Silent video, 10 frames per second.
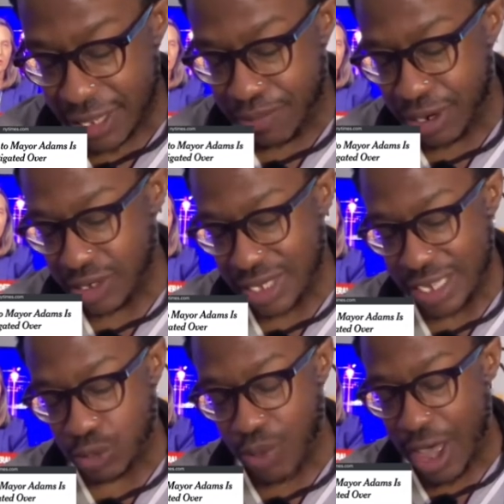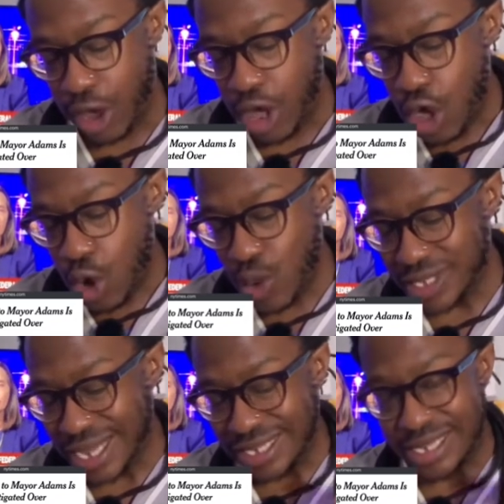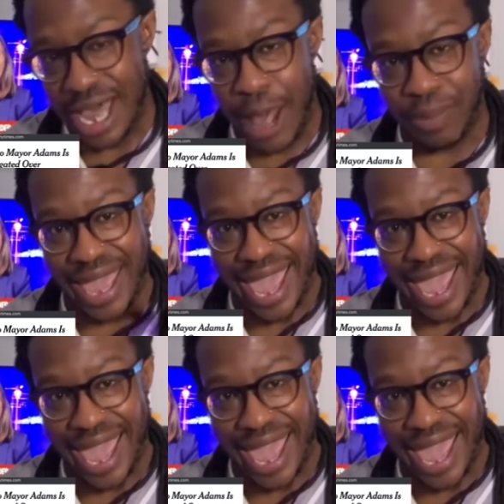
Pearson as well, who is a top